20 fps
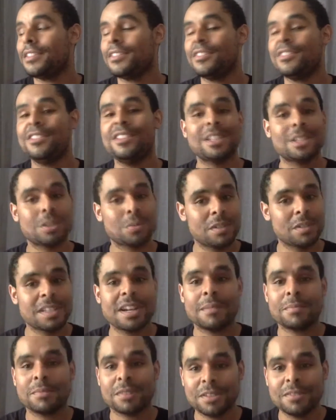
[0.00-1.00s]
this was an
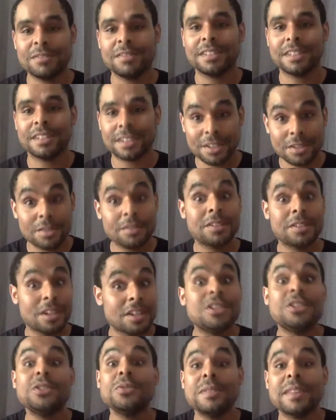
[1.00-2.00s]
opportunity to, to
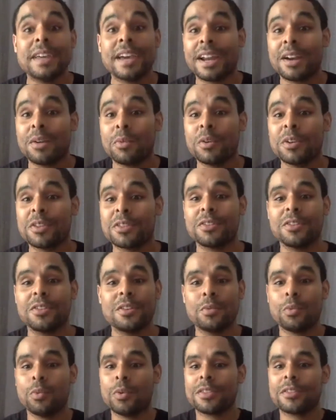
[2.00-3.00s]
do that with
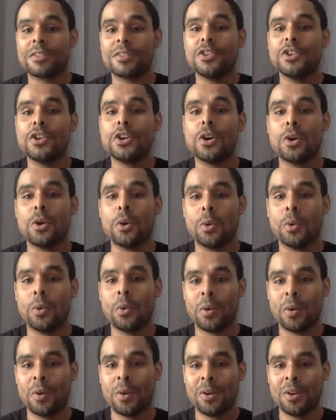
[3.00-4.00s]
with no
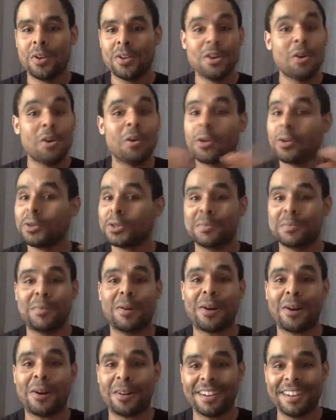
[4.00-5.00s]
no holds
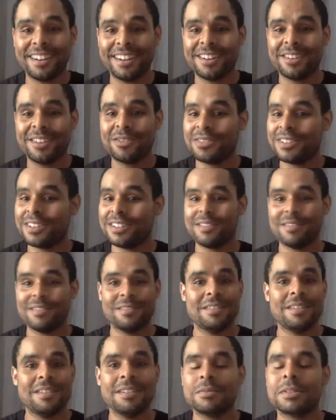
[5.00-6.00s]
bar you know it,
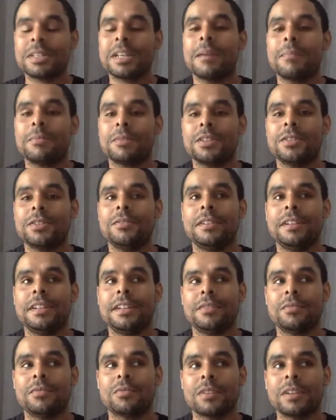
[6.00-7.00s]
it was an opportunity
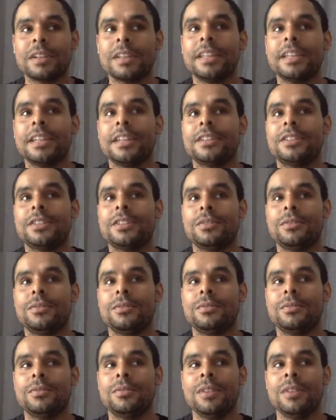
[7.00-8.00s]
really
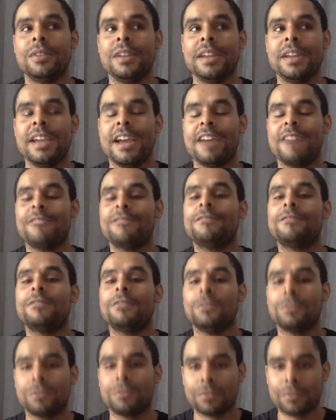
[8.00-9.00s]
to have full
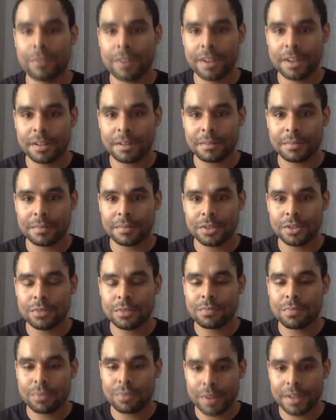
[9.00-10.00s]
freedom to
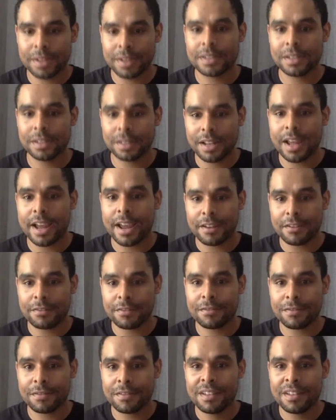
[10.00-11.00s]
bring to
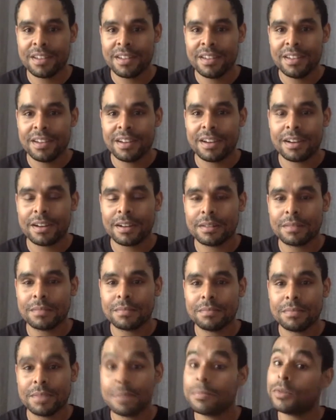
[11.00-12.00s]
life um,
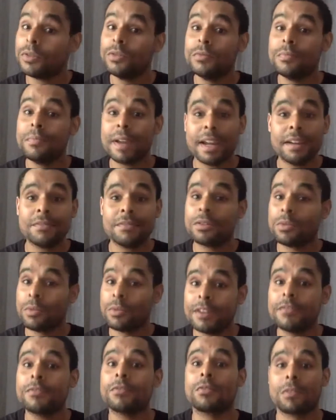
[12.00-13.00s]
people who paved the way
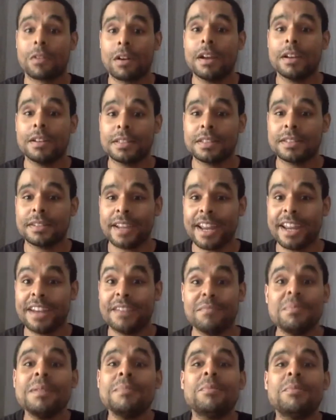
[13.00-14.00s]
for us and
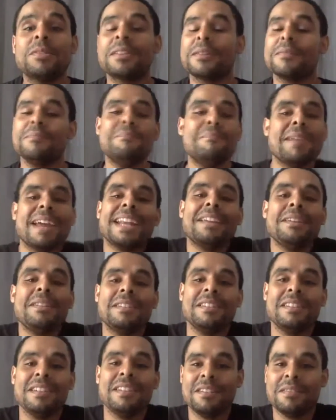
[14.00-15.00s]
people that many
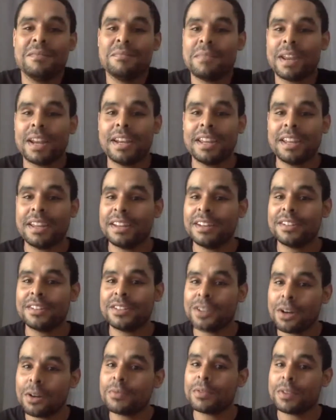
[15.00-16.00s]
many
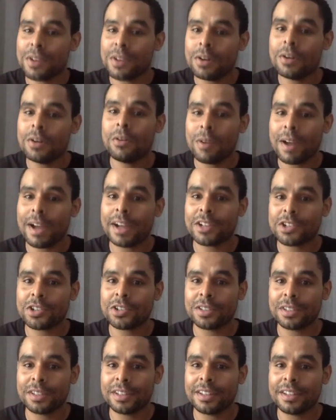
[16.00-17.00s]
don't know
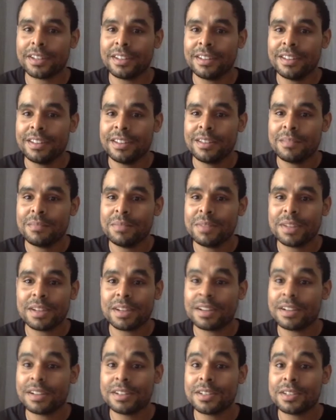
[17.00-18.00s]
actually
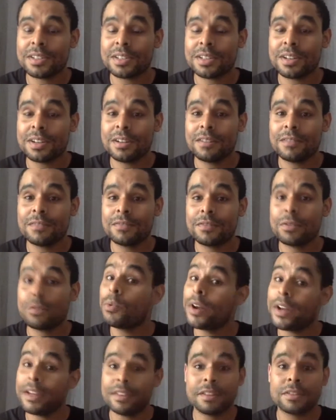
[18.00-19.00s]
because of the
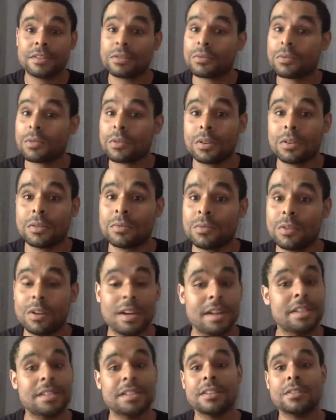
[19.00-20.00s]
way that the world
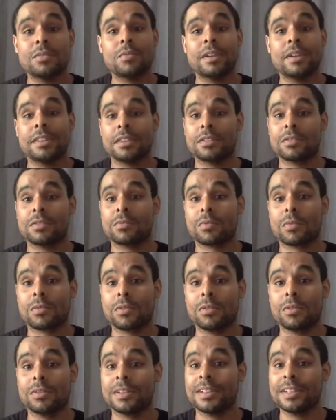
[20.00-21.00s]
was and the way that the
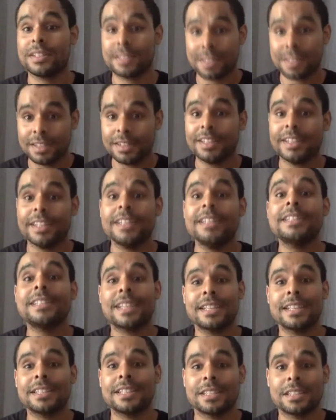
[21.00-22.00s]
world still is
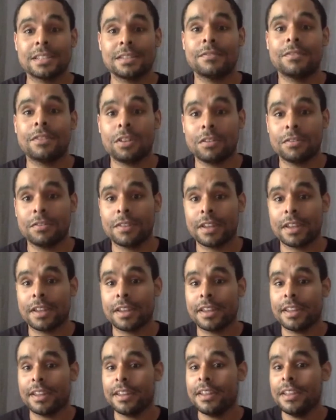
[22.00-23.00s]
as it's evolving
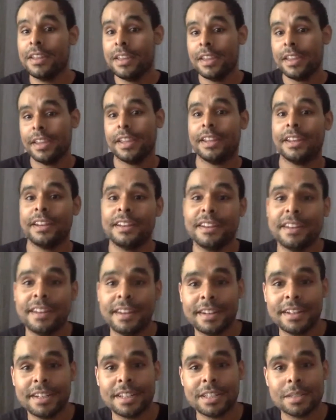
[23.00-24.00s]
in in
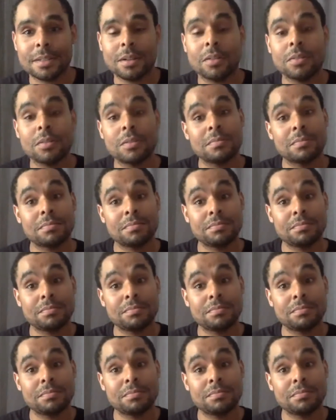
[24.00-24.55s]
its own